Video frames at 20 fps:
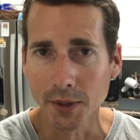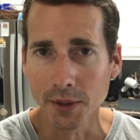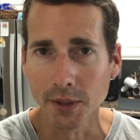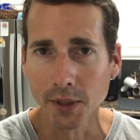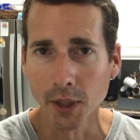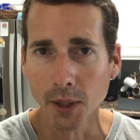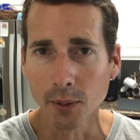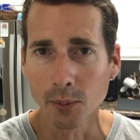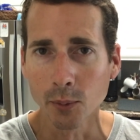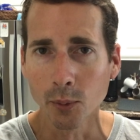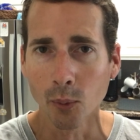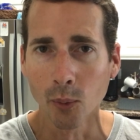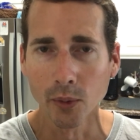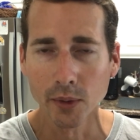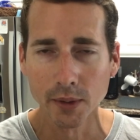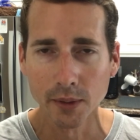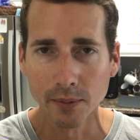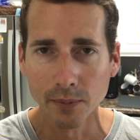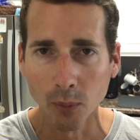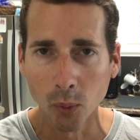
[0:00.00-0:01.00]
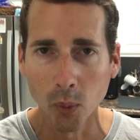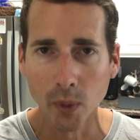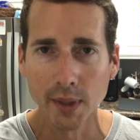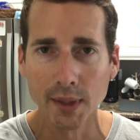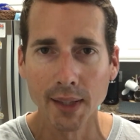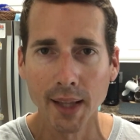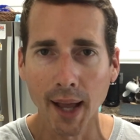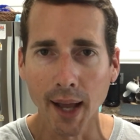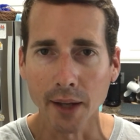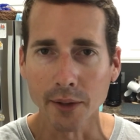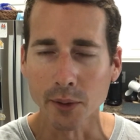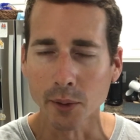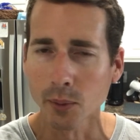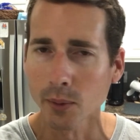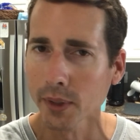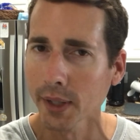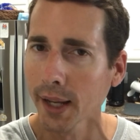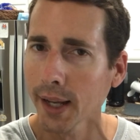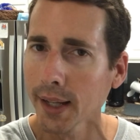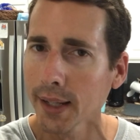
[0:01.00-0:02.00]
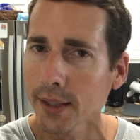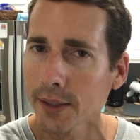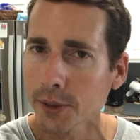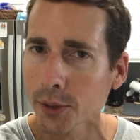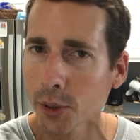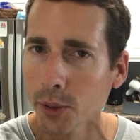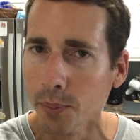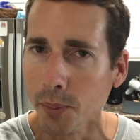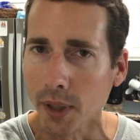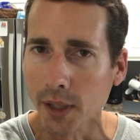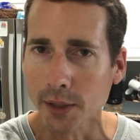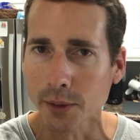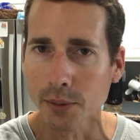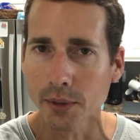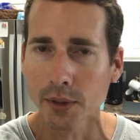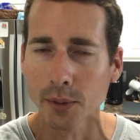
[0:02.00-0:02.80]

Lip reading: So we want to avoid that. Don't want to heat it too much.